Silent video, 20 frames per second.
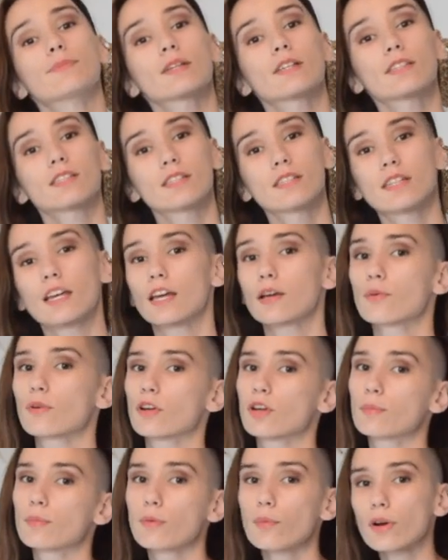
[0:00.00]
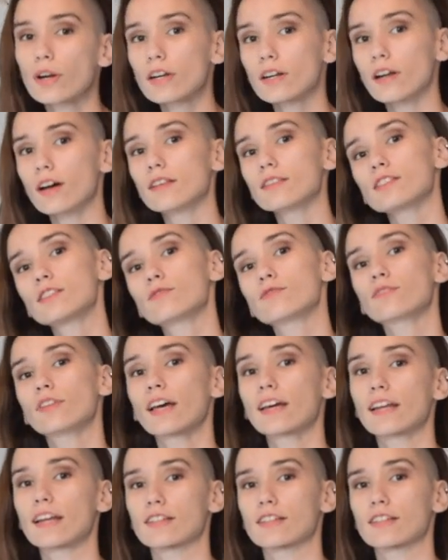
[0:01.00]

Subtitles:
because today we're going to be working on some flight